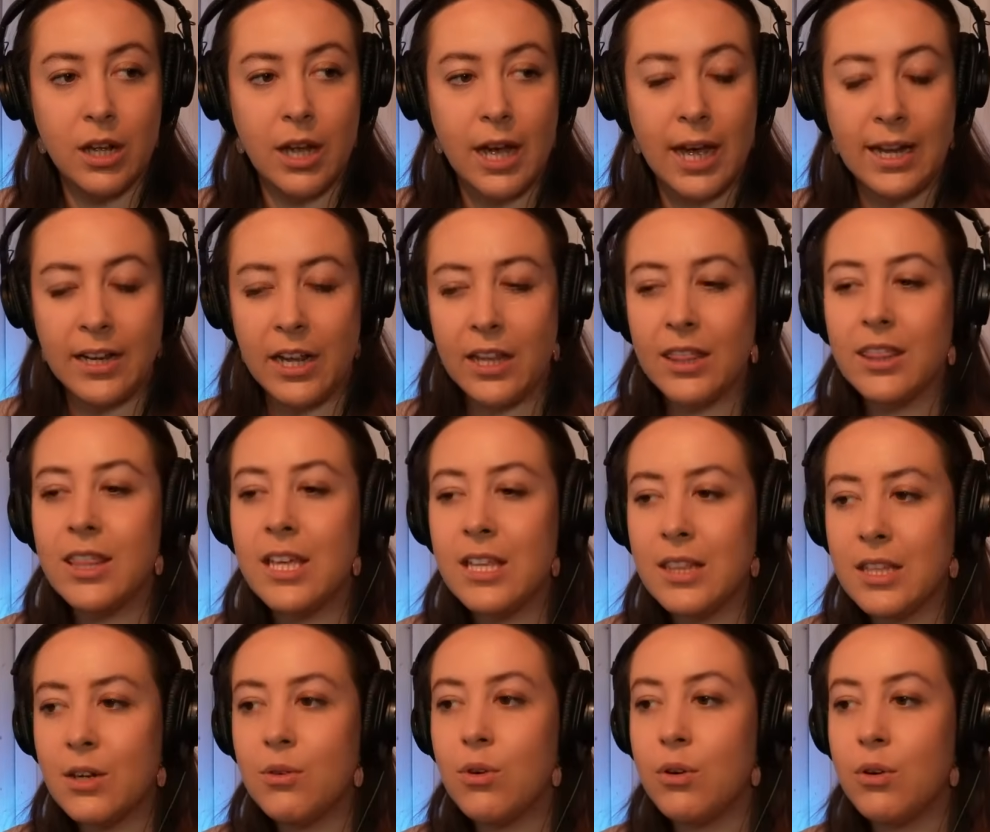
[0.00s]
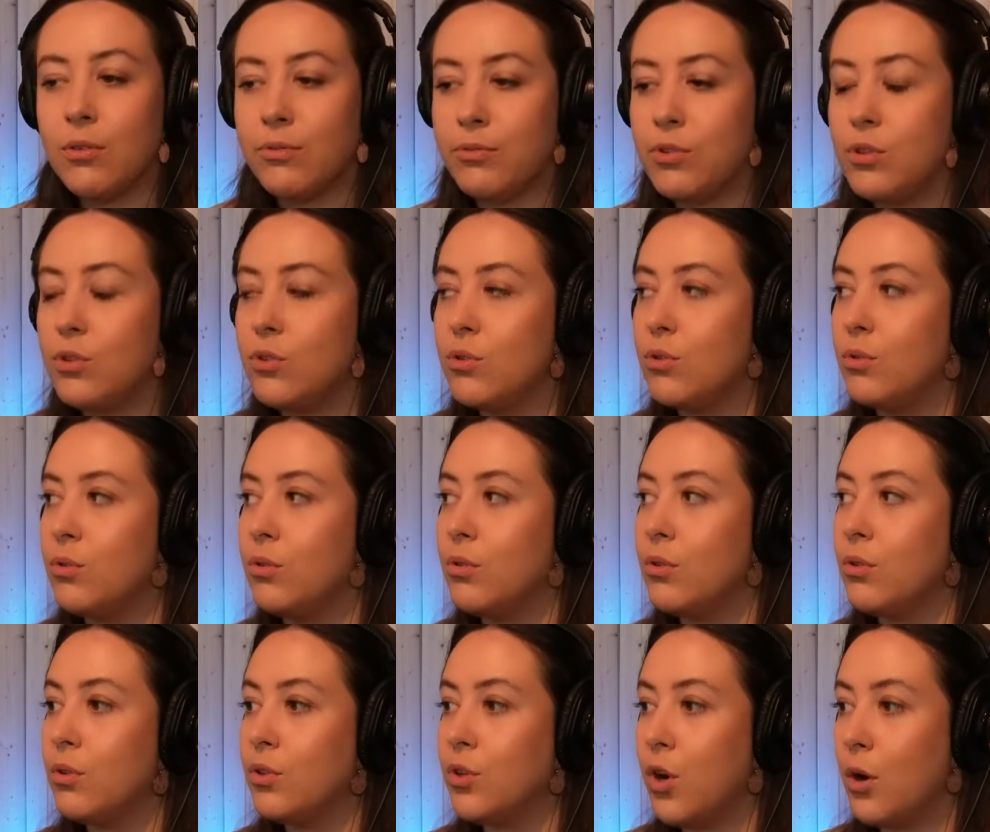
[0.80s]
and I think there were a few
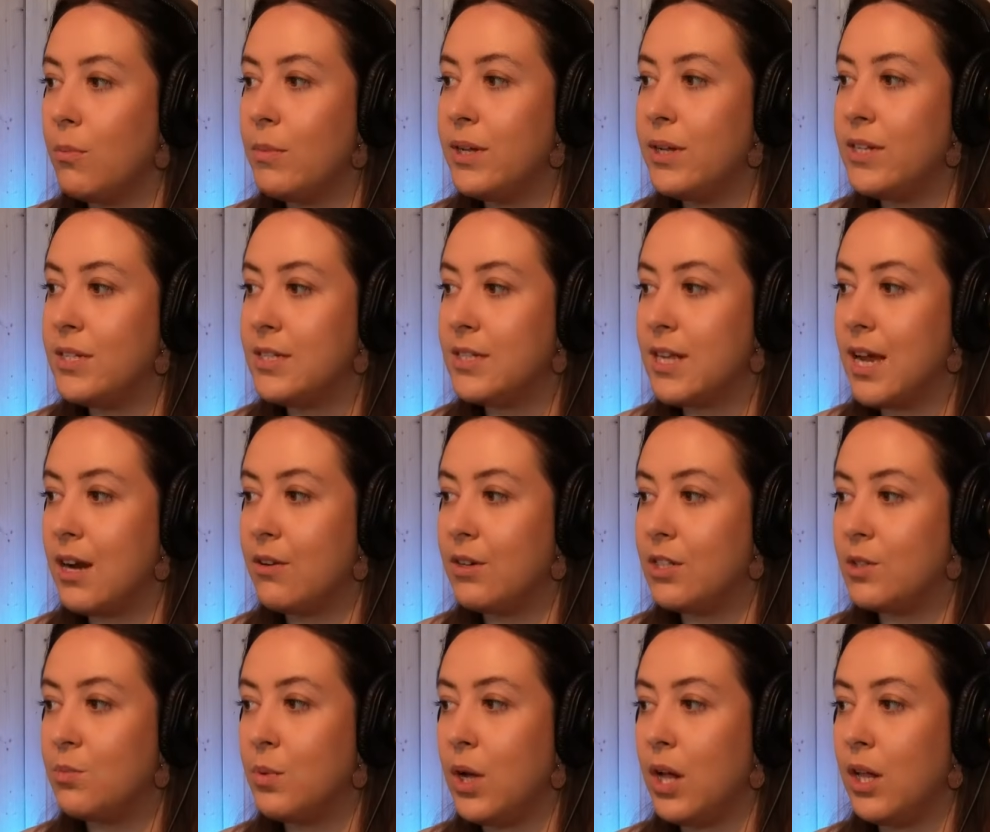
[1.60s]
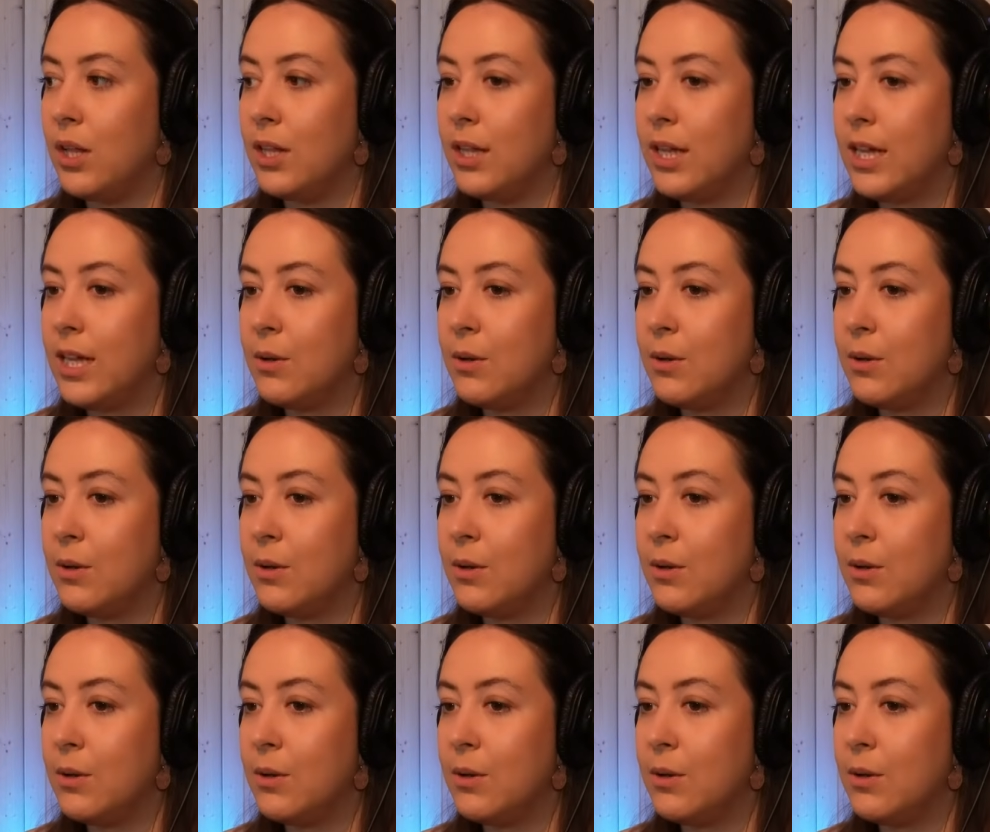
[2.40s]
comments there as well.